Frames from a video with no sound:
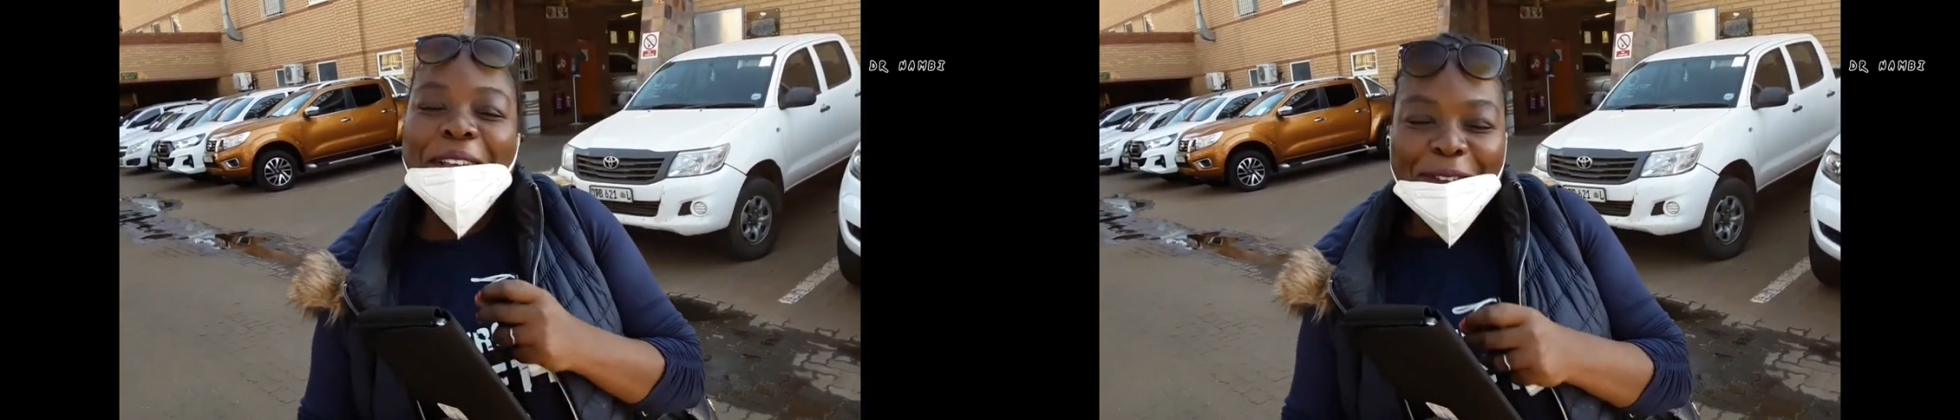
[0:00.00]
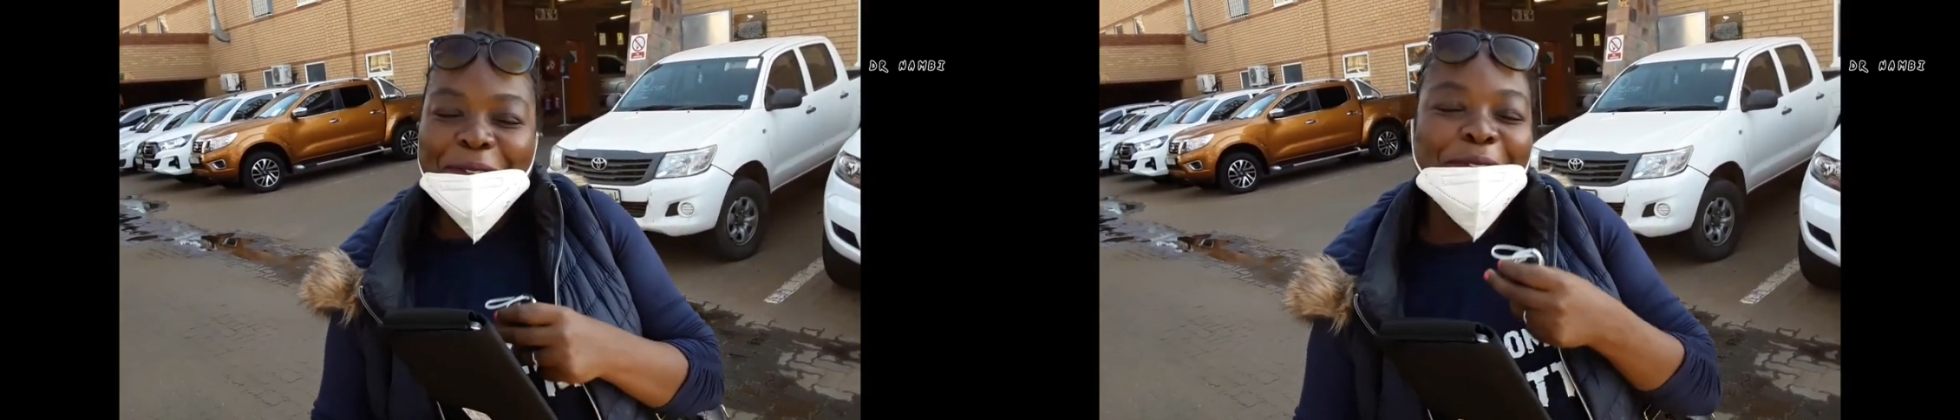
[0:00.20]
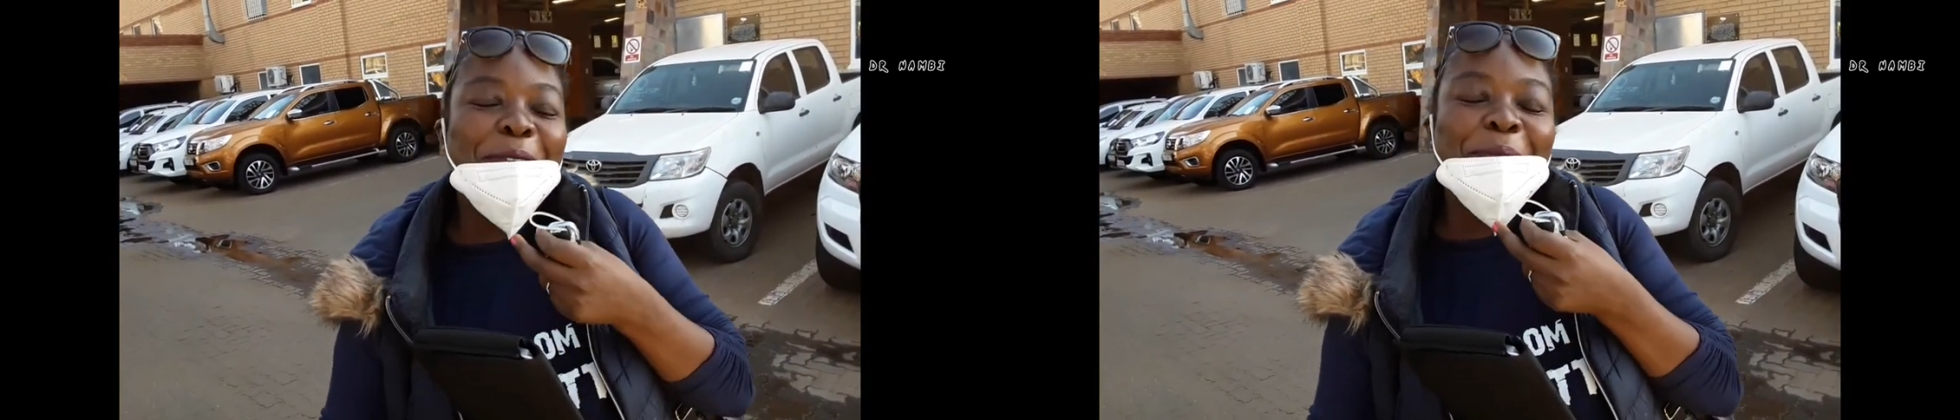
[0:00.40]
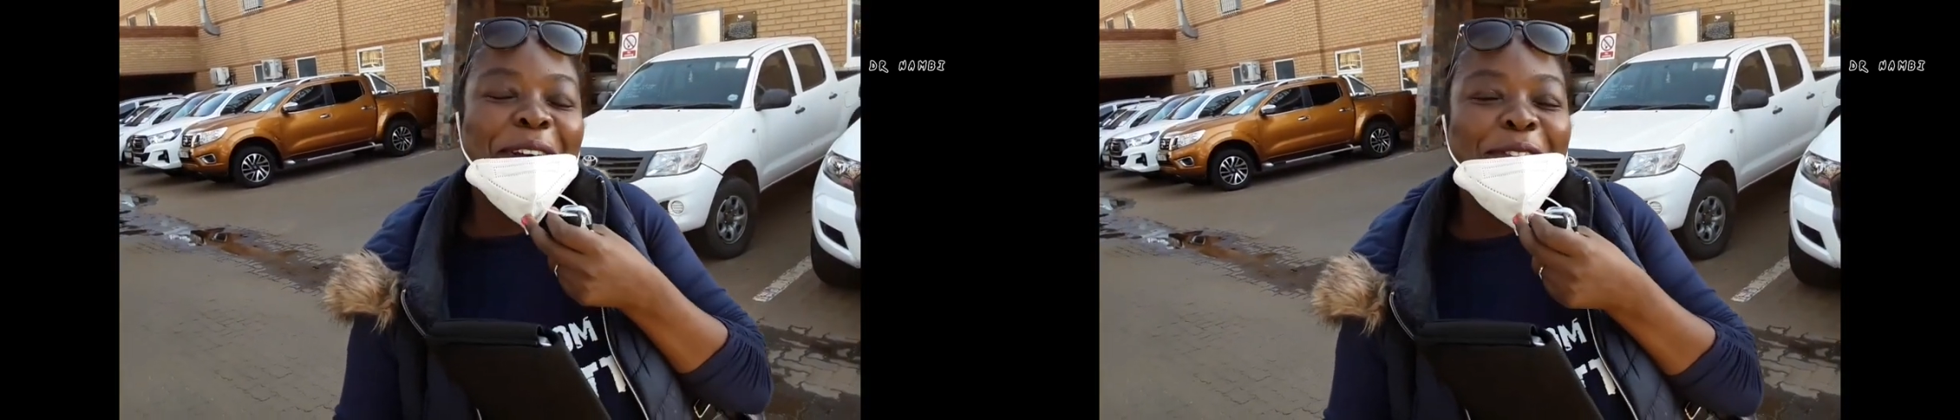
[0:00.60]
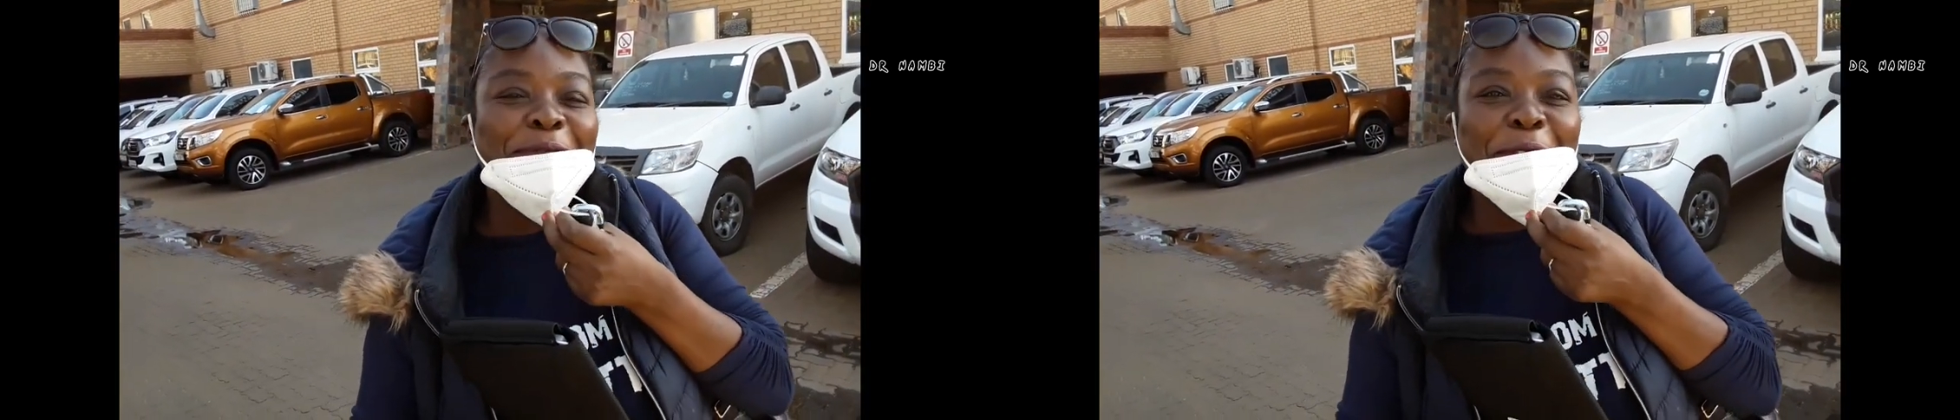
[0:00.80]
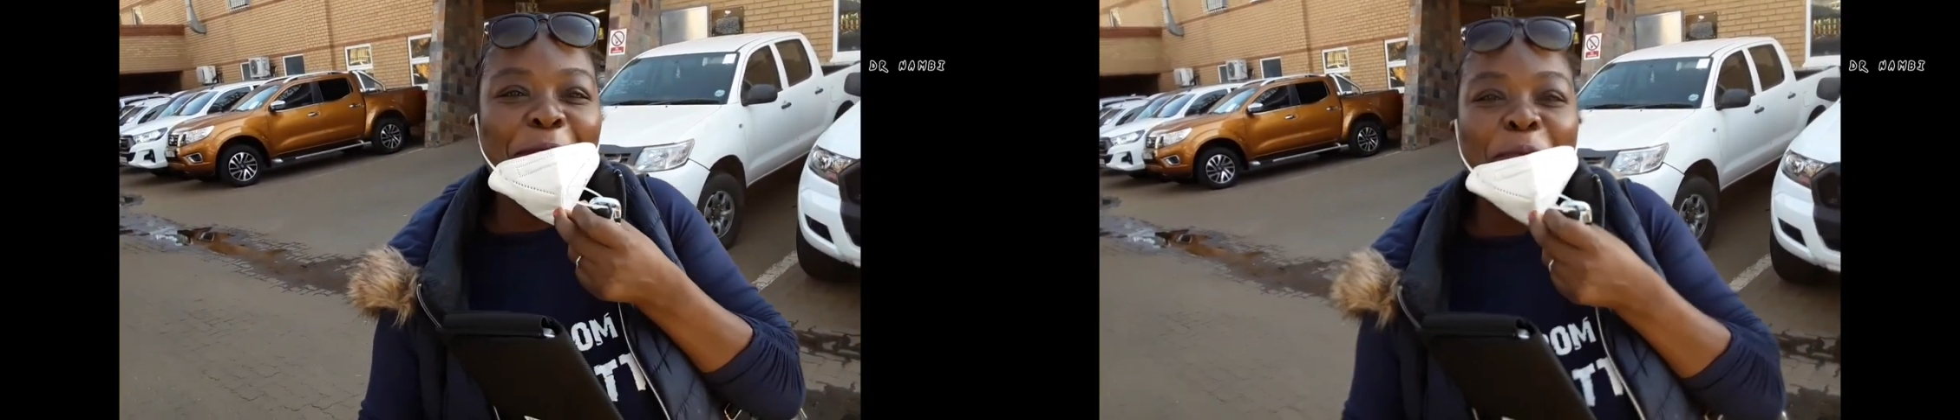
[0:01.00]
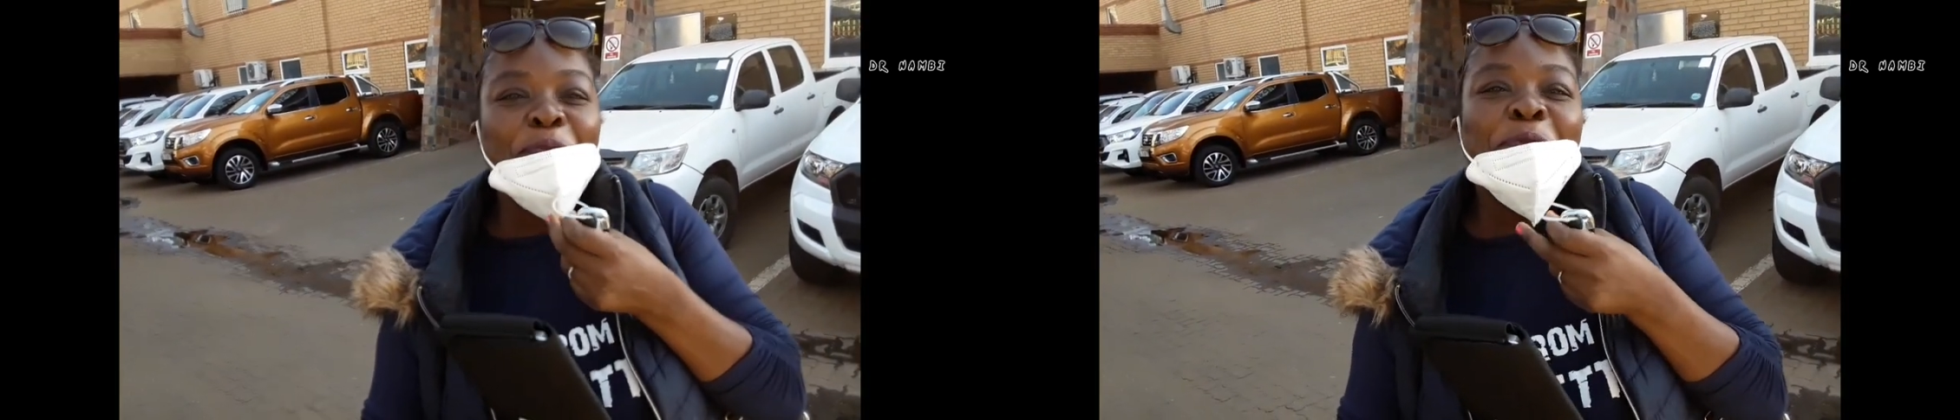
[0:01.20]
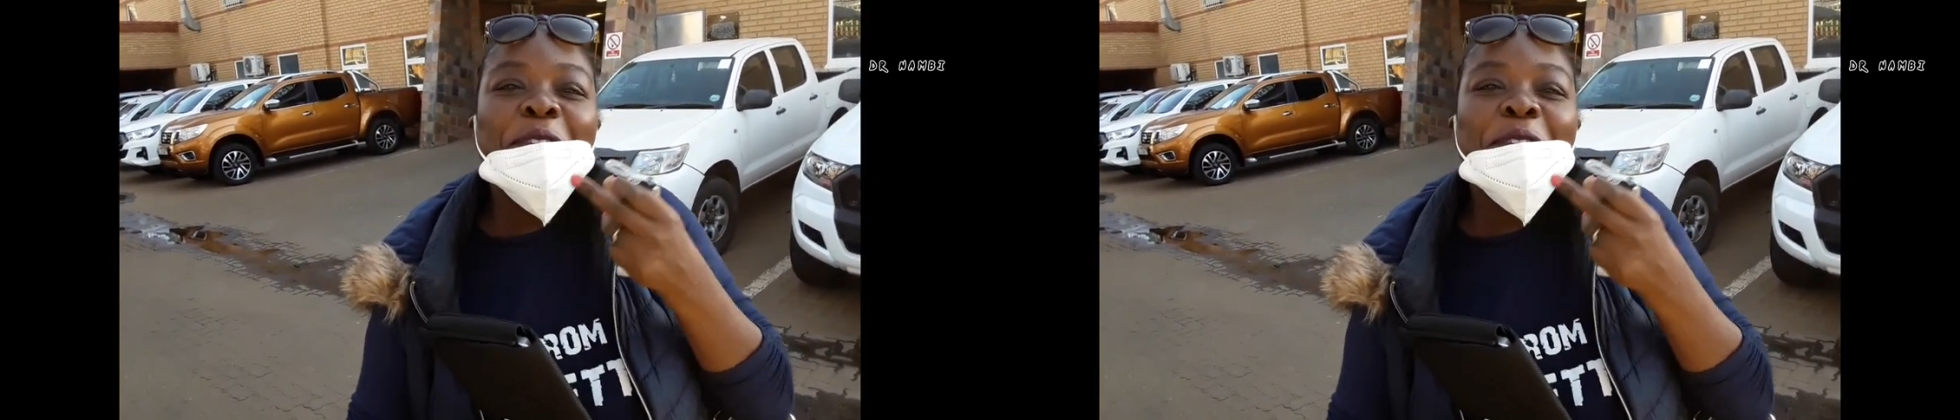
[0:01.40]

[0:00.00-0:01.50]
Thank you so much for